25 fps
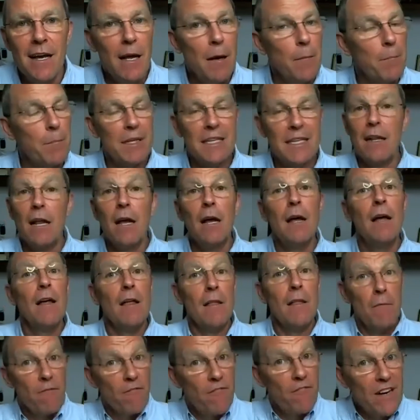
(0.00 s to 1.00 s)
But
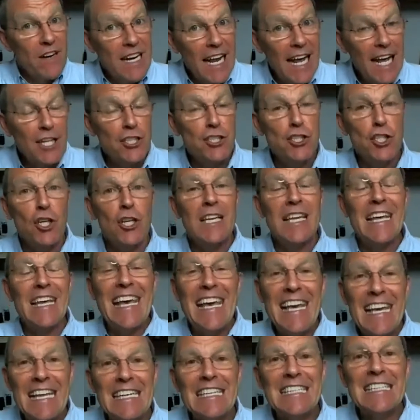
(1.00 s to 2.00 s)
financial
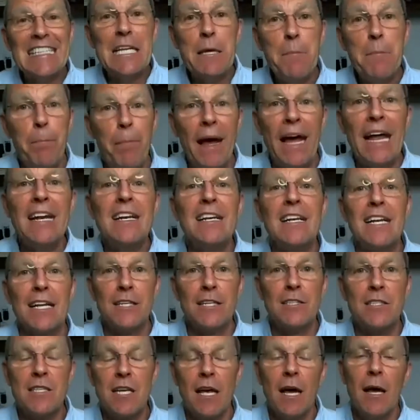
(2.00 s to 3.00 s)

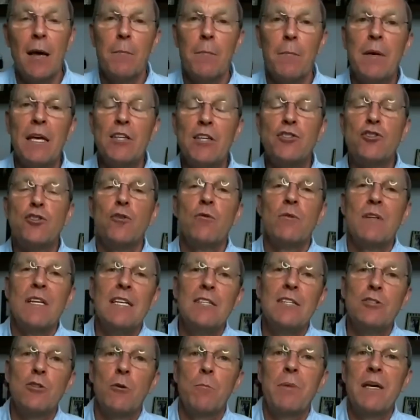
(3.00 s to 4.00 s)
independence means you need
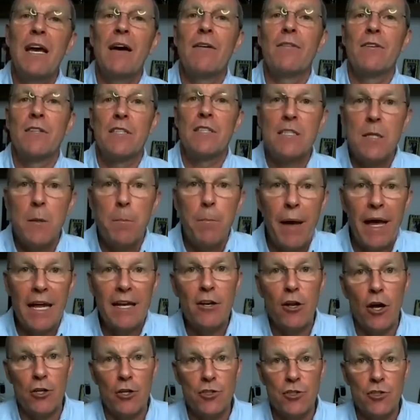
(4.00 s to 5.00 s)
to be able to depend
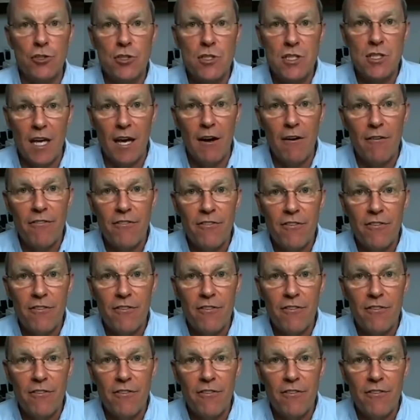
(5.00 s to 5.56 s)
on yourself